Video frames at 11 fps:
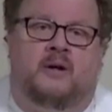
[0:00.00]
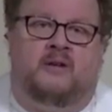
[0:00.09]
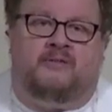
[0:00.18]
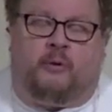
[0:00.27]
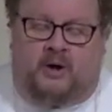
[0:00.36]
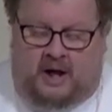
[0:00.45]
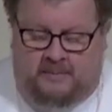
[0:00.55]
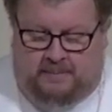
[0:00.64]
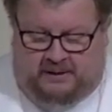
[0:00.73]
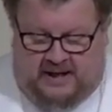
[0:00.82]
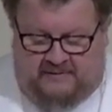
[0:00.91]
for
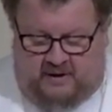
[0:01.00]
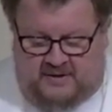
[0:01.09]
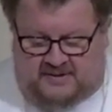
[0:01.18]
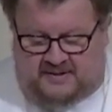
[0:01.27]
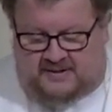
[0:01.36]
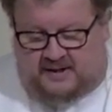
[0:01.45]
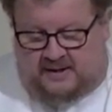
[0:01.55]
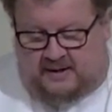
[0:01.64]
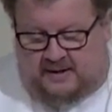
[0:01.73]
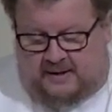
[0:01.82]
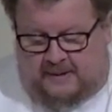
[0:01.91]
unbelievers.
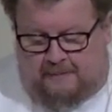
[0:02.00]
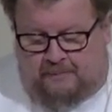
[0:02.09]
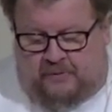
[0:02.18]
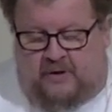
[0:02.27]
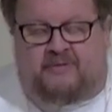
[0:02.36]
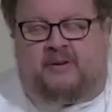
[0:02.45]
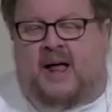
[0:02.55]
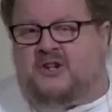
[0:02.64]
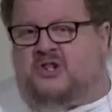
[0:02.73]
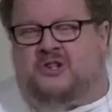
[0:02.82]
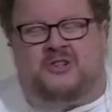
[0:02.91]
The
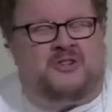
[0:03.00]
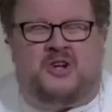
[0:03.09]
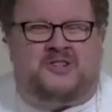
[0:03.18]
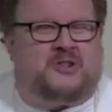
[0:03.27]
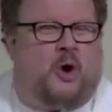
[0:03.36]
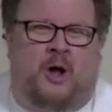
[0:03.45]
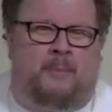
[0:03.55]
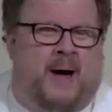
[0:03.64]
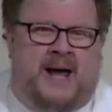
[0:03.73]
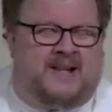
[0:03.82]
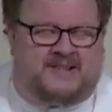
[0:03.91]
flesh, just all
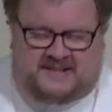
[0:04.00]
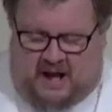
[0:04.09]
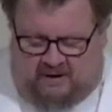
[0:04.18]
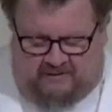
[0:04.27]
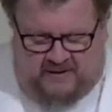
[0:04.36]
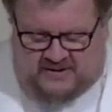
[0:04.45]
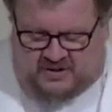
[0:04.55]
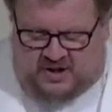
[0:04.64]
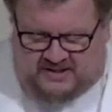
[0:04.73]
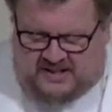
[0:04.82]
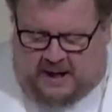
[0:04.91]
by itself, is
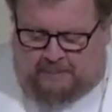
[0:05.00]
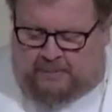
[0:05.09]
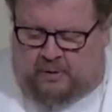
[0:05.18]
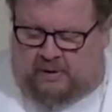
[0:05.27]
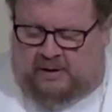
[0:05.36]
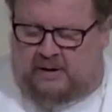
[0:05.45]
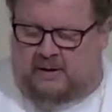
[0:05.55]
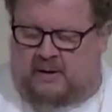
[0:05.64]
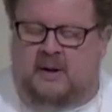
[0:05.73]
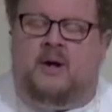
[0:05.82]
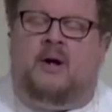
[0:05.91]
just temporal.
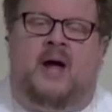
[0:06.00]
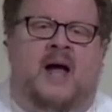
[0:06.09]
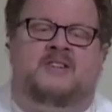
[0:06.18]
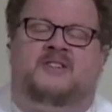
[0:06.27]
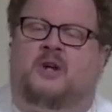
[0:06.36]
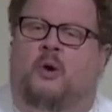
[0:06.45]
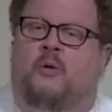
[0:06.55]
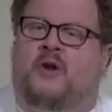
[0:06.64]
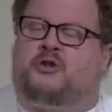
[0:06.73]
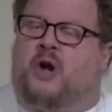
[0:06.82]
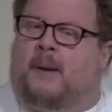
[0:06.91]
And so the
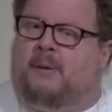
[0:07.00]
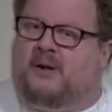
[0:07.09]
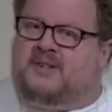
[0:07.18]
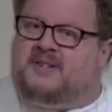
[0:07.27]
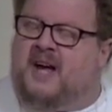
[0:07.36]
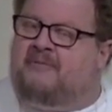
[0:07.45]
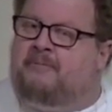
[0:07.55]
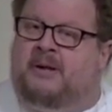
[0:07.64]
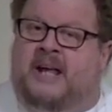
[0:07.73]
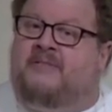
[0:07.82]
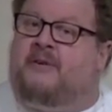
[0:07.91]
troubles of
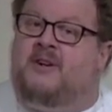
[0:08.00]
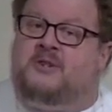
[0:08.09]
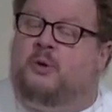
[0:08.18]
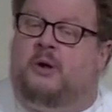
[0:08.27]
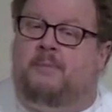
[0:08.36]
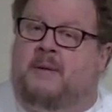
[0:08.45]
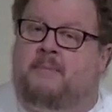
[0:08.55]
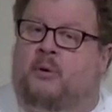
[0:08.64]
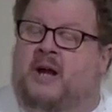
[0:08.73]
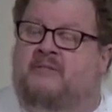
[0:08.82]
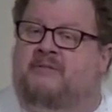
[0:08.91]
believers will be
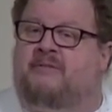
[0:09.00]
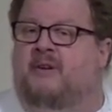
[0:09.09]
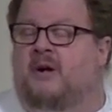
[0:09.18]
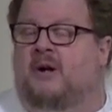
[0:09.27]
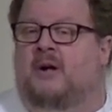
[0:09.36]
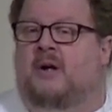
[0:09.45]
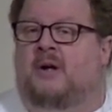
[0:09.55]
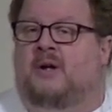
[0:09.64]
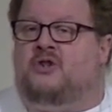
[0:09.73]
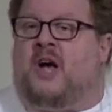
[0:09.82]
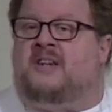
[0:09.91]
brief,
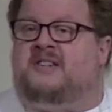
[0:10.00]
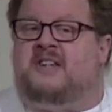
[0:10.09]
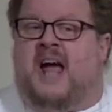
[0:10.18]
just